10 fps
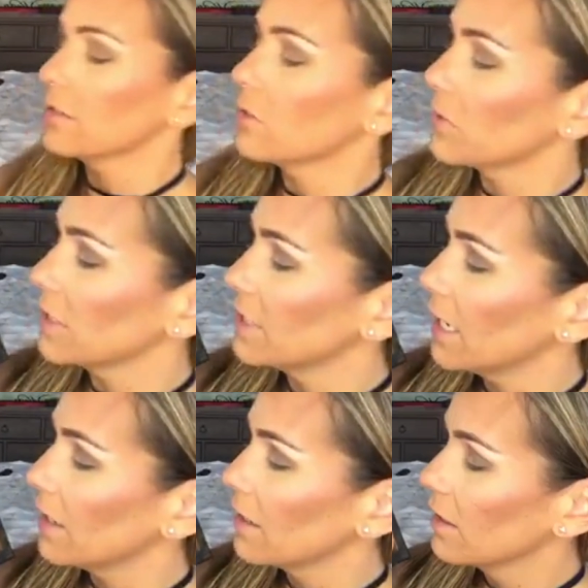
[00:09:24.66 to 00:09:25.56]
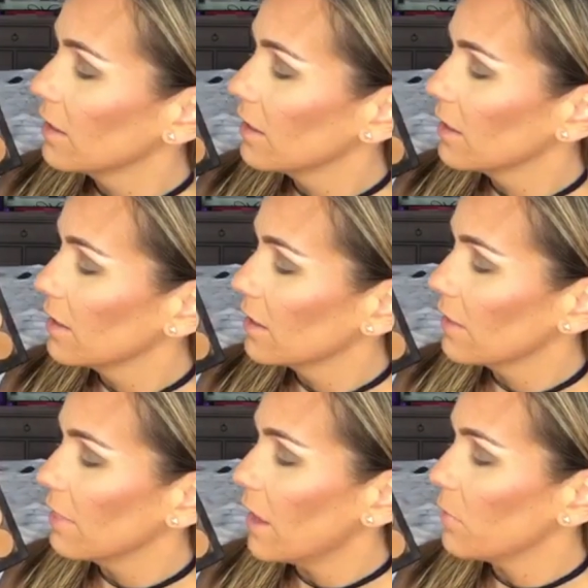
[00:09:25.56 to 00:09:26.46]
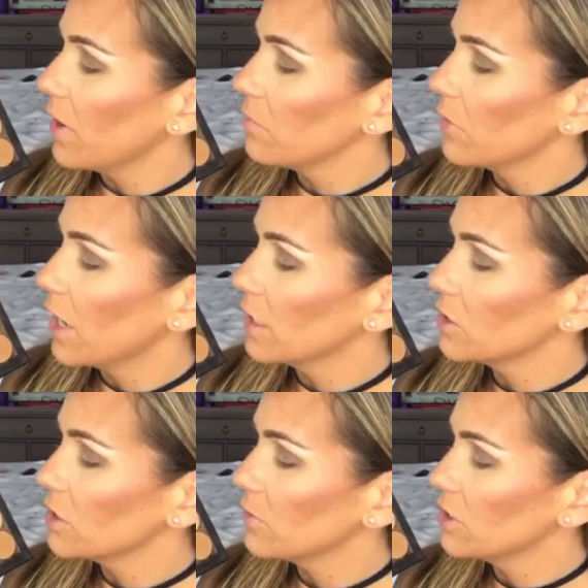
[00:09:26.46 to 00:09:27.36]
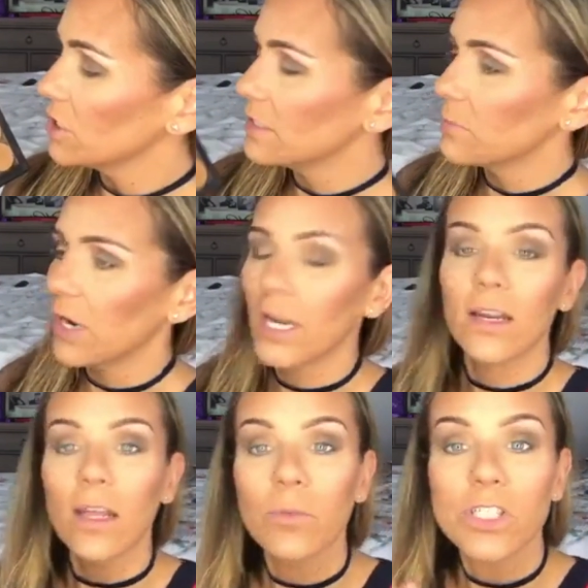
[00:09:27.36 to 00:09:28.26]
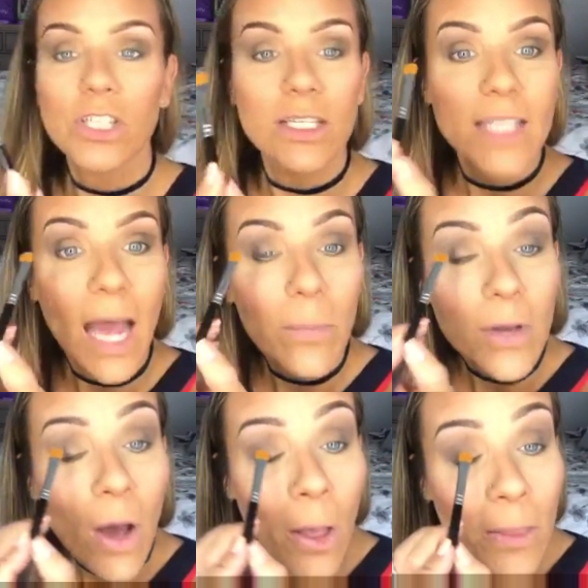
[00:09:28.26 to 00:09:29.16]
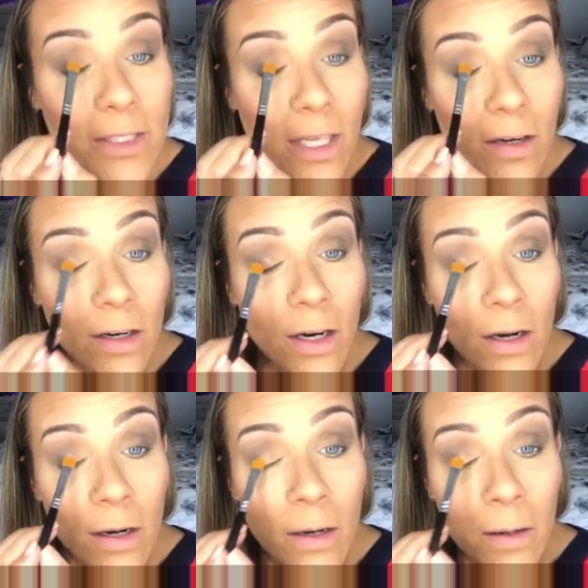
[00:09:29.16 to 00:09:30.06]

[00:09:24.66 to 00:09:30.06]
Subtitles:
So we're gonna take that wet brush that we just sprayed and we're just gonna tap it on the center here.